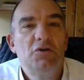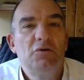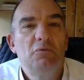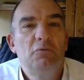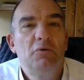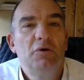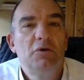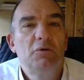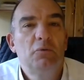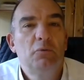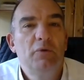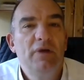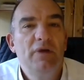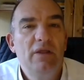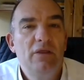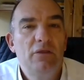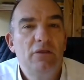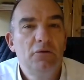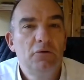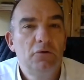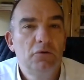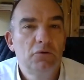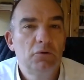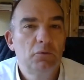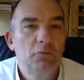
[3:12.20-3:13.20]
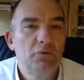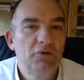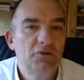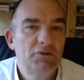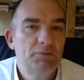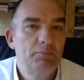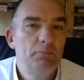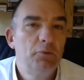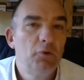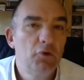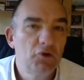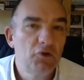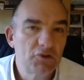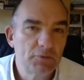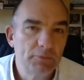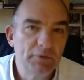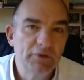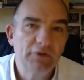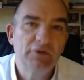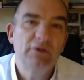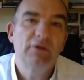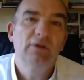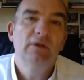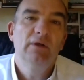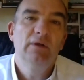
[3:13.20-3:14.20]
what we thought was
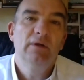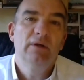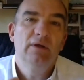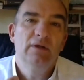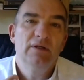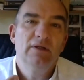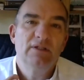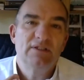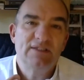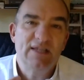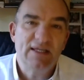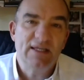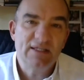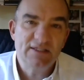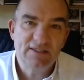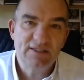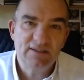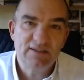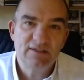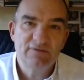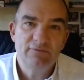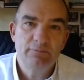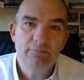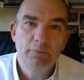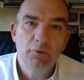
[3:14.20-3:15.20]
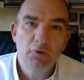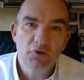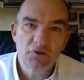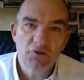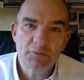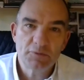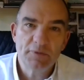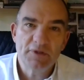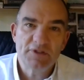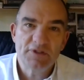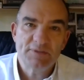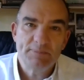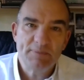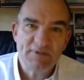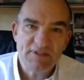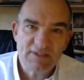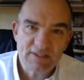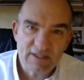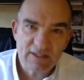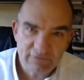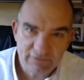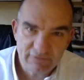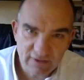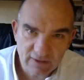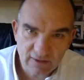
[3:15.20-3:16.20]
Portsmouth sensitive, Portsmouth
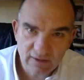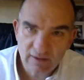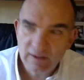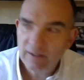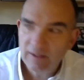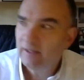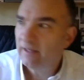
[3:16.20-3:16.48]
specific,